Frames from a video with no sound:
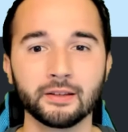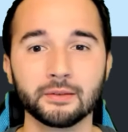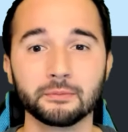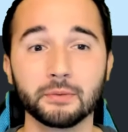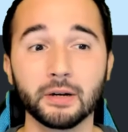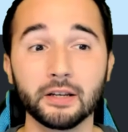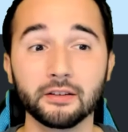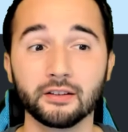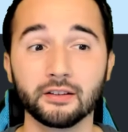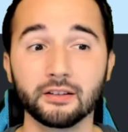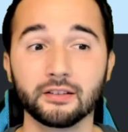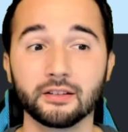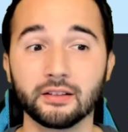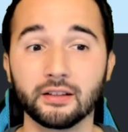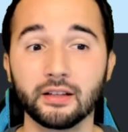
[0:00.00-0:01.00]
But
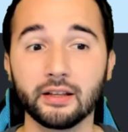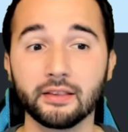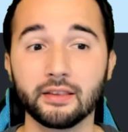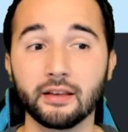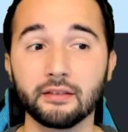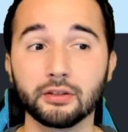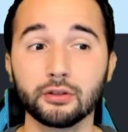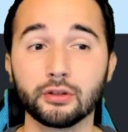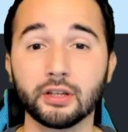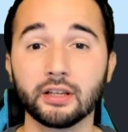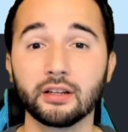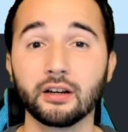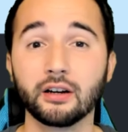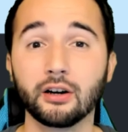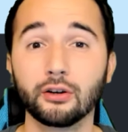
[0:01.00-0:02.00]
let's have a look at
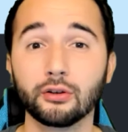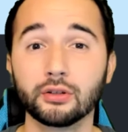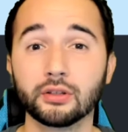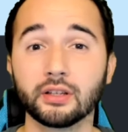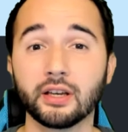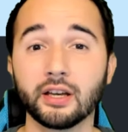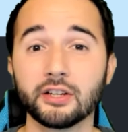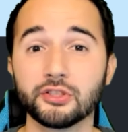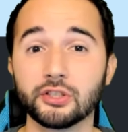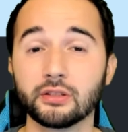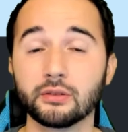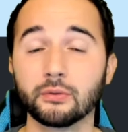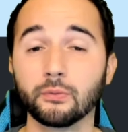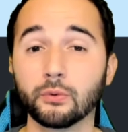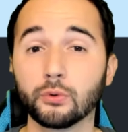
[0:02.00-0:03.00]
how
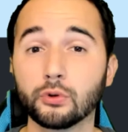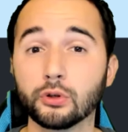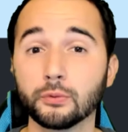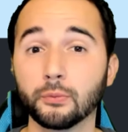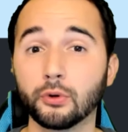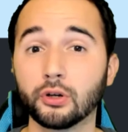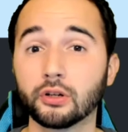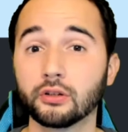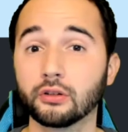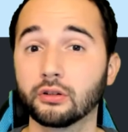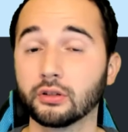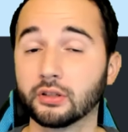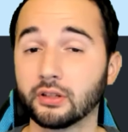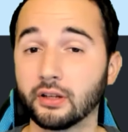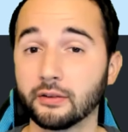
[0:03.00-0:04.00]
caching could work
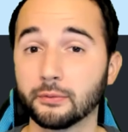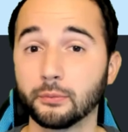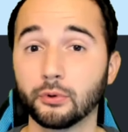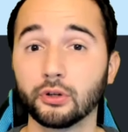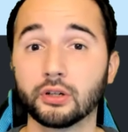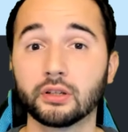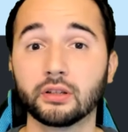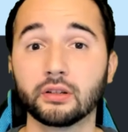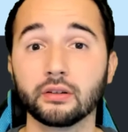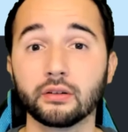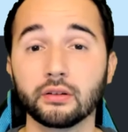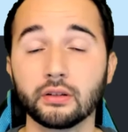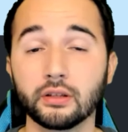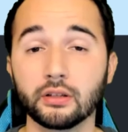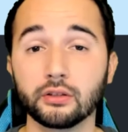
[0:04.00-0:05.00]
or does work
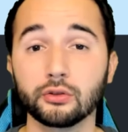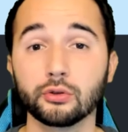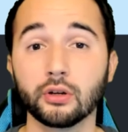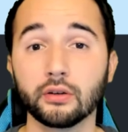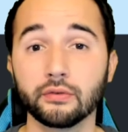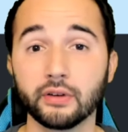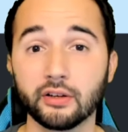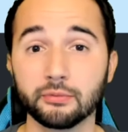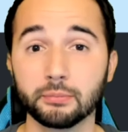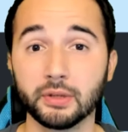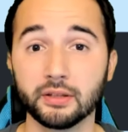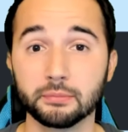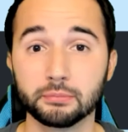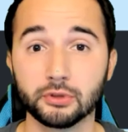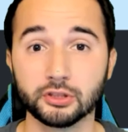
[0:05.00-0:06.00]
in UI5
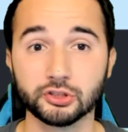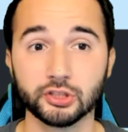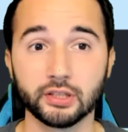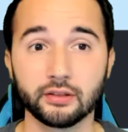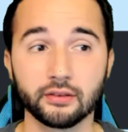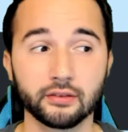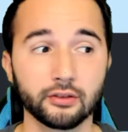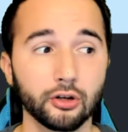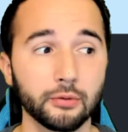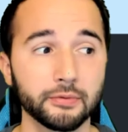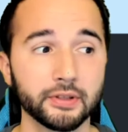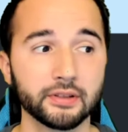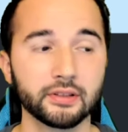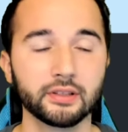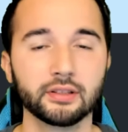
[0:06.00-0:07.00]
based projects. So
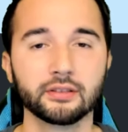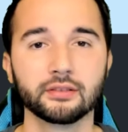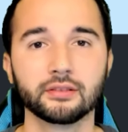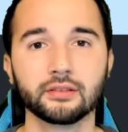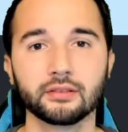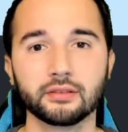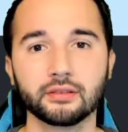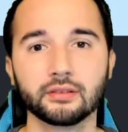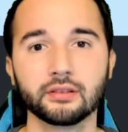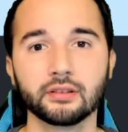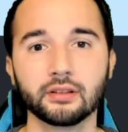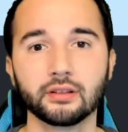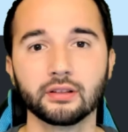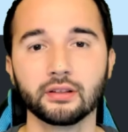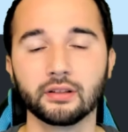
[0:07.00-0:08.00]
obviously,
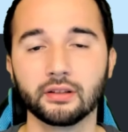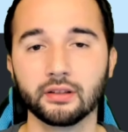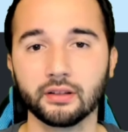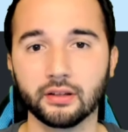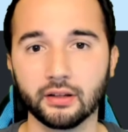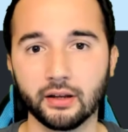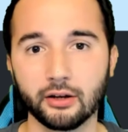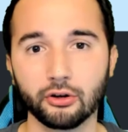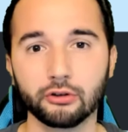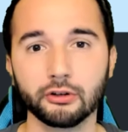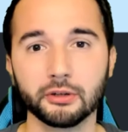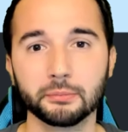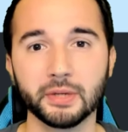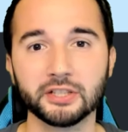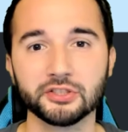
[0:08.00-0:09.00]
I already
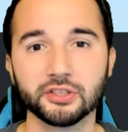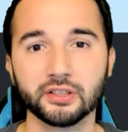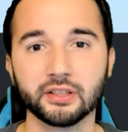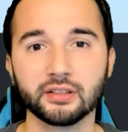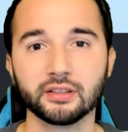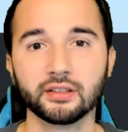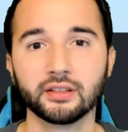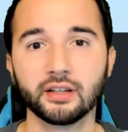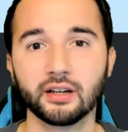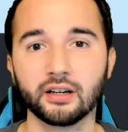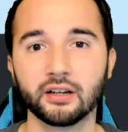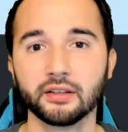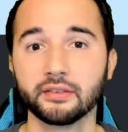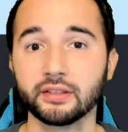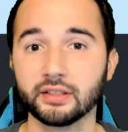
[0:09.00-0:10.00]
mentioned it, there
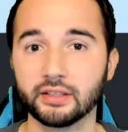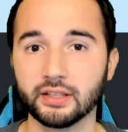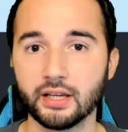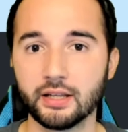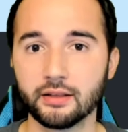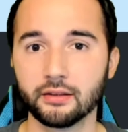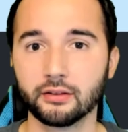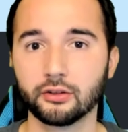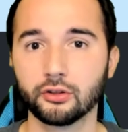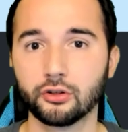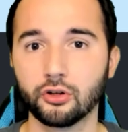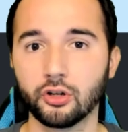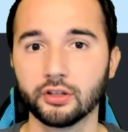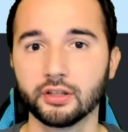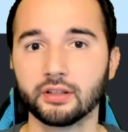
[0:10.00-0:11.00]
are CDNs,
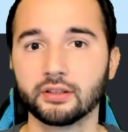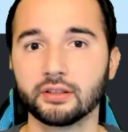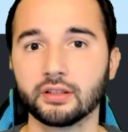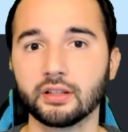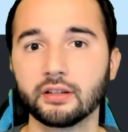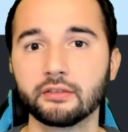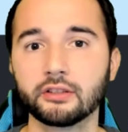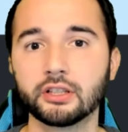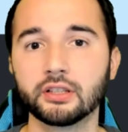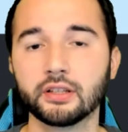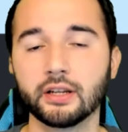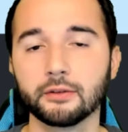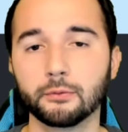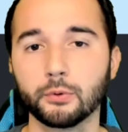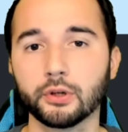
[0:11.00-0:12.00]
content delivery
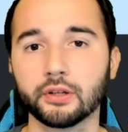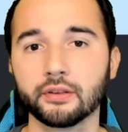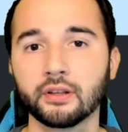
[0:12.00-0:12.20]
networks,